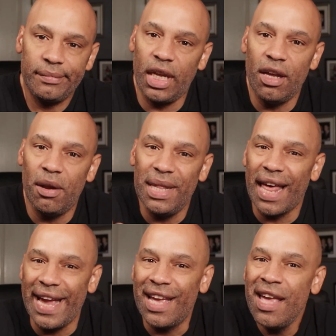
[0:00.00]
You know what I mean?
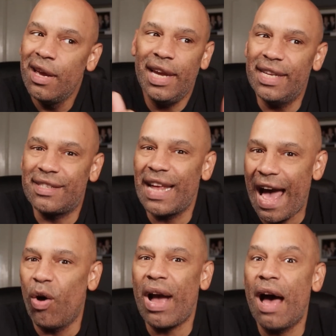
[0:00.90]
Like, it's
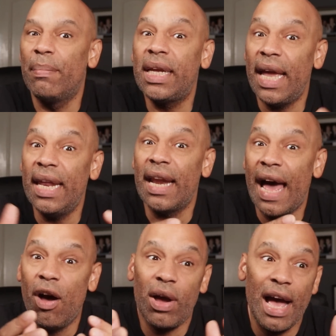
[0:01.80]
how complicated,
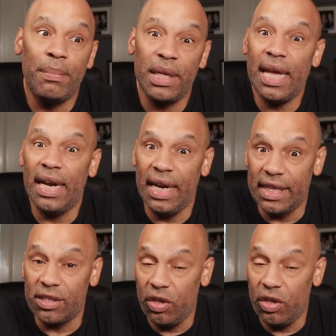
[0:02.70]
how complicated it is.